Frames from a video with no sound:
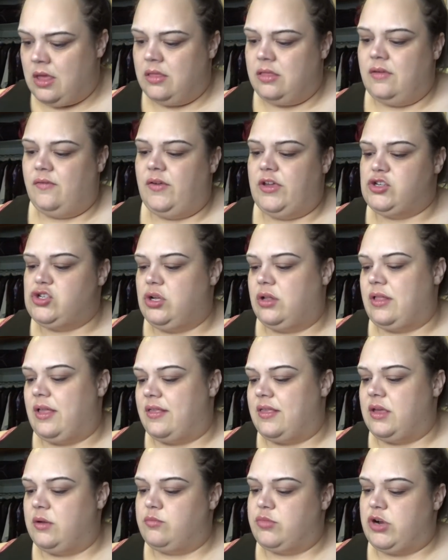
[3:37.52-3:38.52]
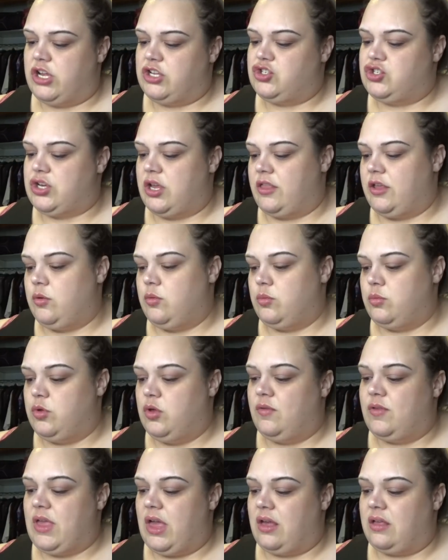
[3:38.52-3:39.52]
The facial cleansing brush gently
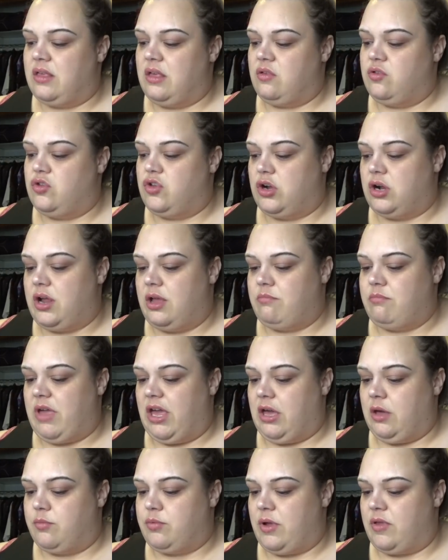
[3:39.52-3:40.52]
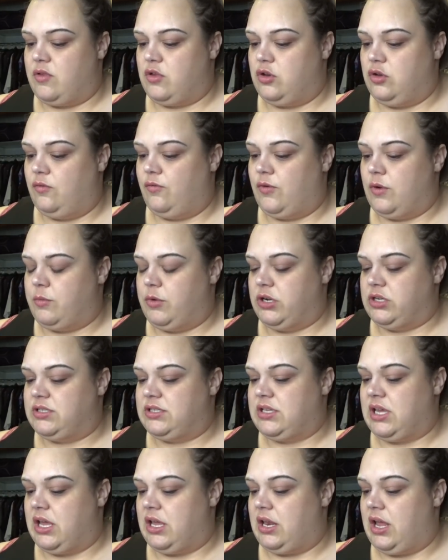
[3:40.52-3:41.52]
removes excess dirt and makeup residue from your
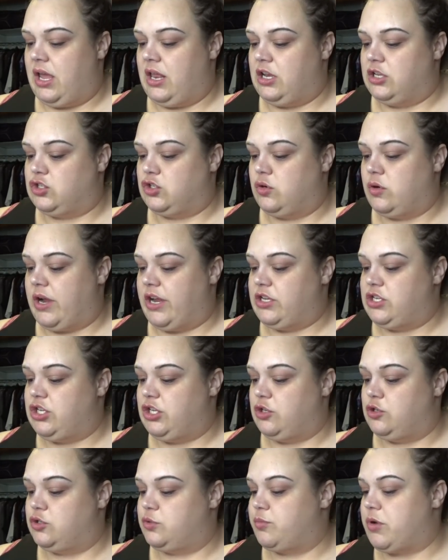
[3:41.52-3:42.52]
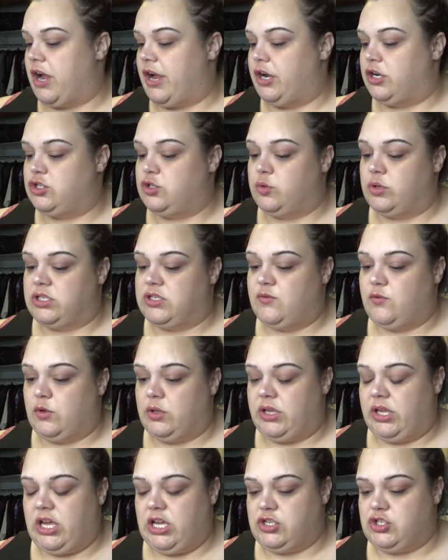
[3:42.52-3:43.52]
skin and is great to use prior to
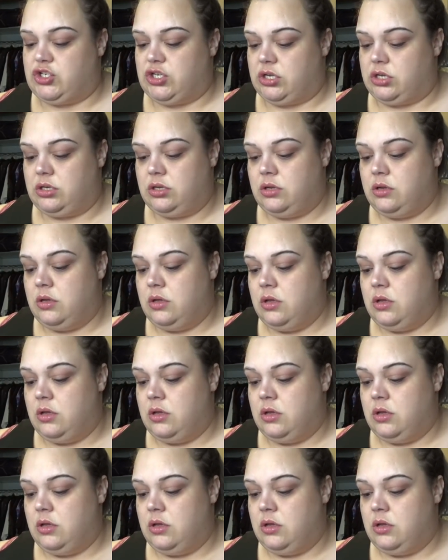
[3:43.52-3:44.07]
exfoliation.